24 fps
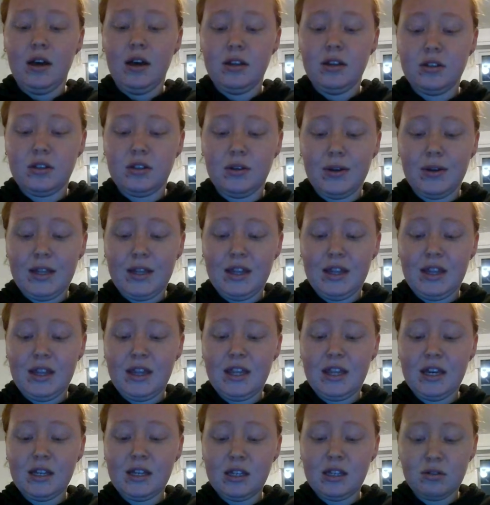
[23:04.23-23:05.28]
So in
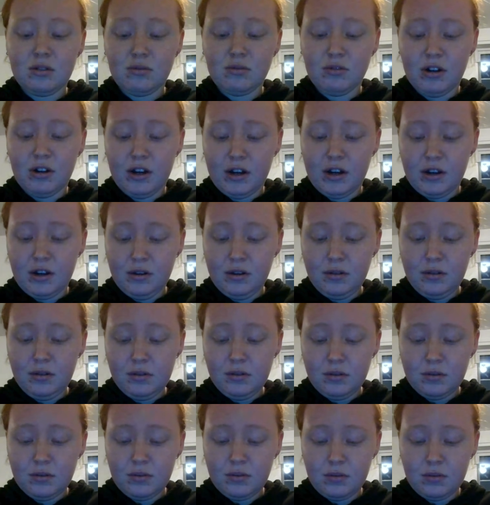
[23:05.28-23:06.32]
this row,
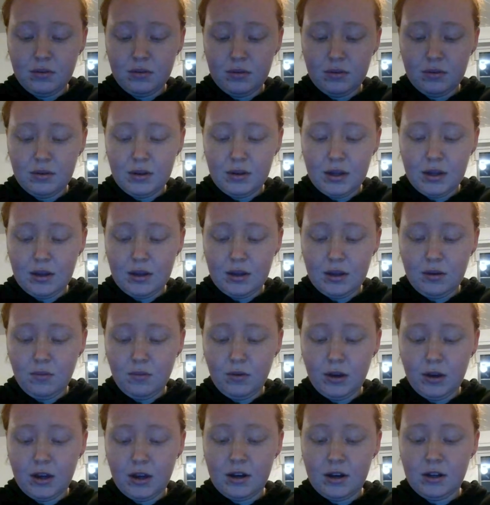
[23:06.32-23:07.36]

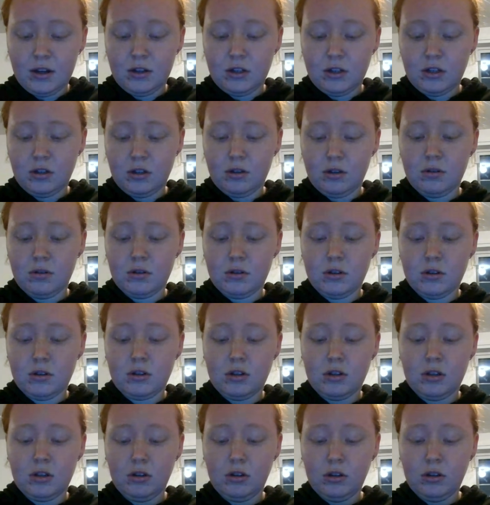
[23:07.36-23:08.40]
we're going to do
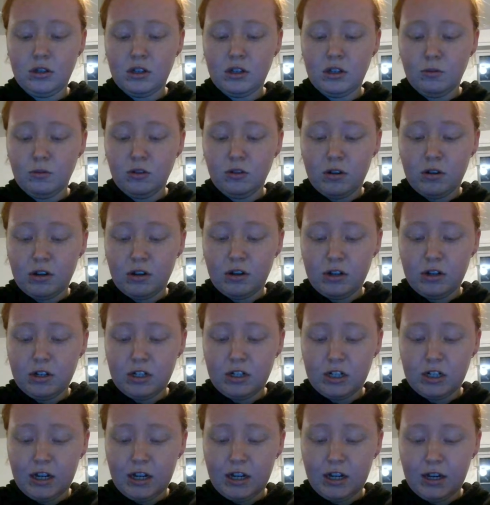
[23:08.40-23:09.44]
2 double
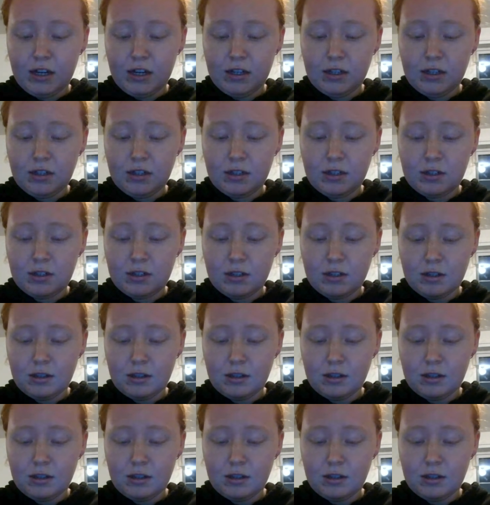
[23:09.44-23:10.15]
crochets